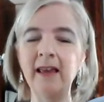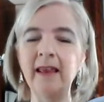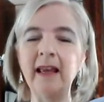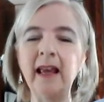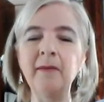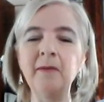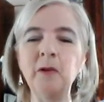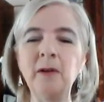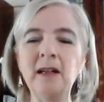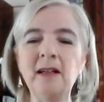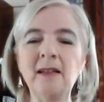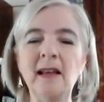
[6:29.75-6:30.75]
They came to
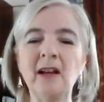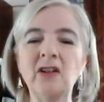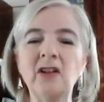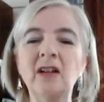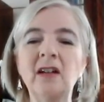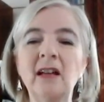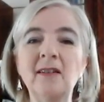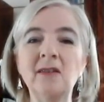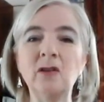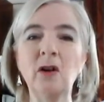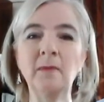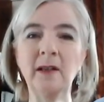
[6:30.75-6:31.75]
an intersection and
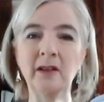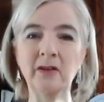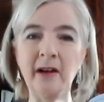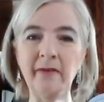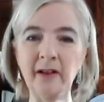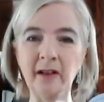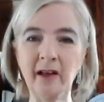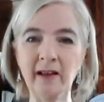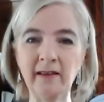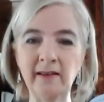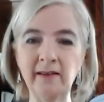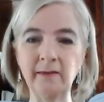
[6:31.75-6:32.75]
stopped at the traffic
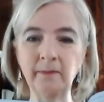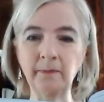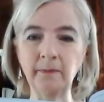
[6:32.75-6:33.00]
lights.